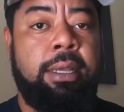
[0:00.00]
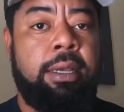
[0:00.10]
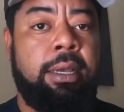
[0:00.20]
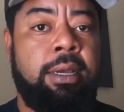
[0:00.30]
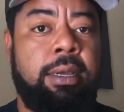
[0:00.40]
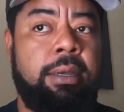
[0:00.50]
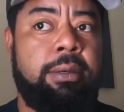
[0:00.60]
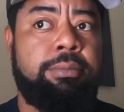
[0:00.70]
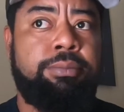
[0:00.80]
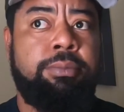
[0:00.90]

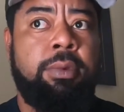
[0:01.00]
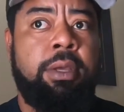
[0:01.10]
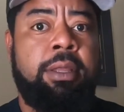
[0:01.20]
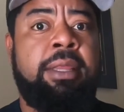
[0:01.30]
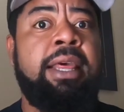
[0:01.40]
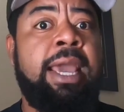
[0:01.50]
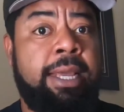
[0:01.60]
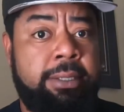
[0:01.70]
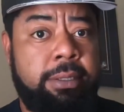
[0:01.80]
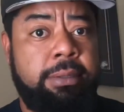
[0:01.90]

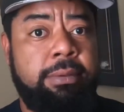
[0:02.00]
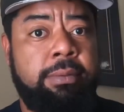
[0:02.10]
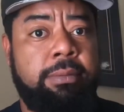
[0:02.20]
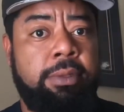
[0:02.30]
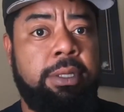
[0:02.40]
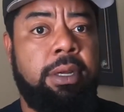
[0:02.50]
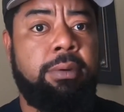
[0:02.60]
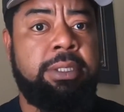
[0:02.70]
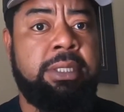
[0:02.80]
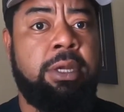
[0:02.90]
that,
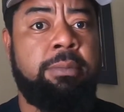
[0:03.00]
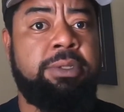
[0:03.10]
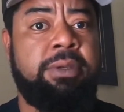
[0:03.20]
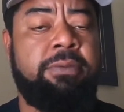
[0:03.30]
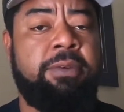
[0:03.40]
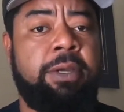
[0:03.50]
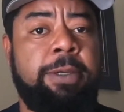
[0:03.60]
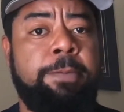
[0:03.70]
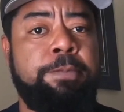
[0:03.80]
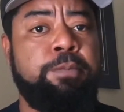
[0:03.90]
in terms of
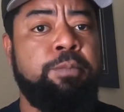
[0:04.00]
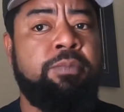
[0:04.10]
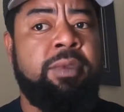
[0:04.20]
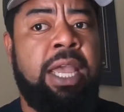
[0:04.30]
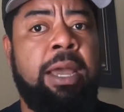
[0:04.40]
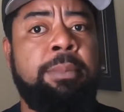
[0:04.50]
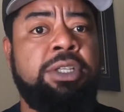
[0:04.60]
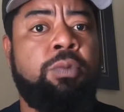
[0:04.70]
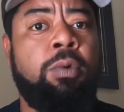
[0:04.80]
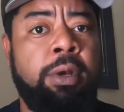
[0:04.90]
how much
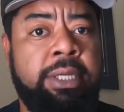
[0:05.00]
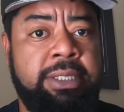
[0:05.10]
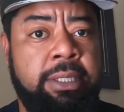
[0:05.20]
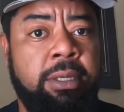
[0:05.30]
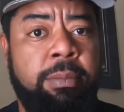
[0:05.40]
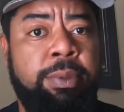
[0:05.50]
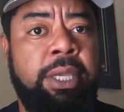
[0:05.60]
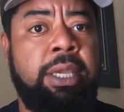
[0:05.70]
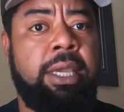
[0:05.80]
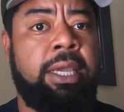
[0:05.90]
work it's going to
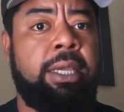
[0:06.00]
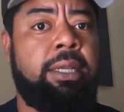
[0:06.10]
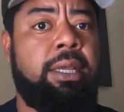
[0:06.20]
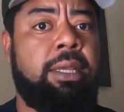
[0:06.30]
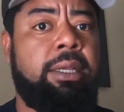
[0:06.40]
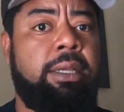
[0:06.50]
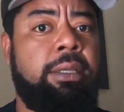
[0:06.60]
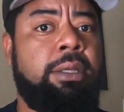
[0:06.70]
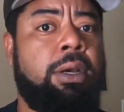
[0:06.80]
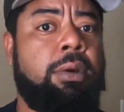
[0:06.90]
be, and
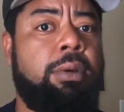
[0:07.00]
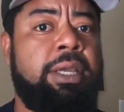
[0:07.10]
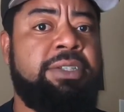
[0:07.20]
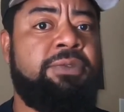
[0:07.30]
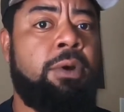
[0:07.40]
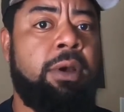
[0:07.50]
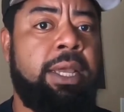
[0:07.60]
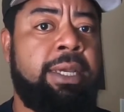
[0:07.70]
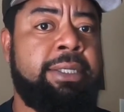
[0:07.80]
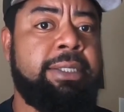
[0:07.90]
as far
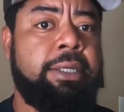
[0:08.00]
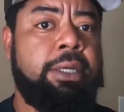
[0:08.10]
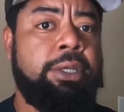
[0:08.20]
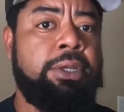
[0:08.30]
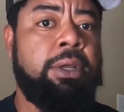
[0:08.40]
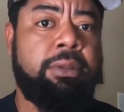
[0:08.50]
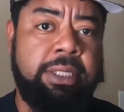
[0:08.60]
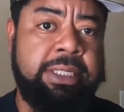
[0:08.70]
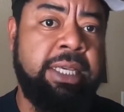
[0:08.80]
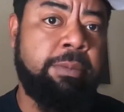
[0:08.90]
as the
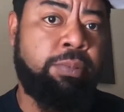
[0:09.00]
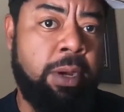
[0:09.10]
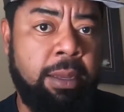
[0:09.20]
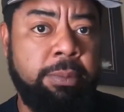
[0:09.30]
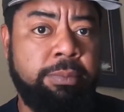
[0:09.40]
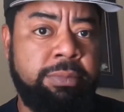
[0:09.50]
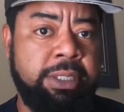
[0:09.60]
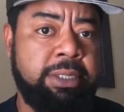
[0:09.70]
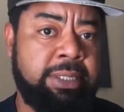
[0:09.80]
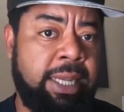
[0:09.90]
tick problem,
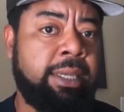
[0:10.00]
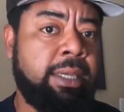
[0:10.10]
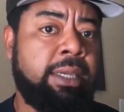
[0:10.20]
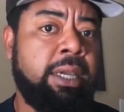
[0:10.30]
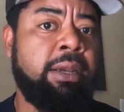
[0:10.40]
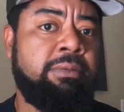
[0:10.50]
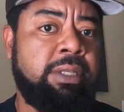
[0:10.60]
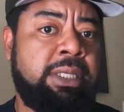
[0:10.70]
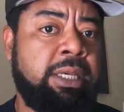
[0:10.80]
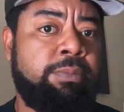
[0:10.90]
just taking care of the
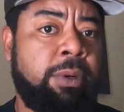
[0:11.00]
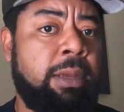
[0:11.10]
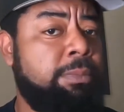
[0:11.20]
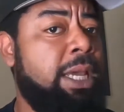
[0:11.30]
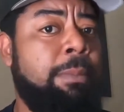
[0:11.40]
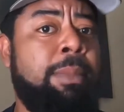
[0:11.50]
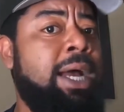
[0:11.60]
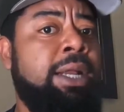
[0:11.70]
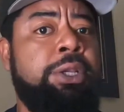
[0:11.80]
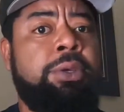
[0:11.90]
tick problem. Now,
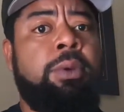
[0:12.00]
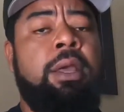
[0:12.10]
mind you,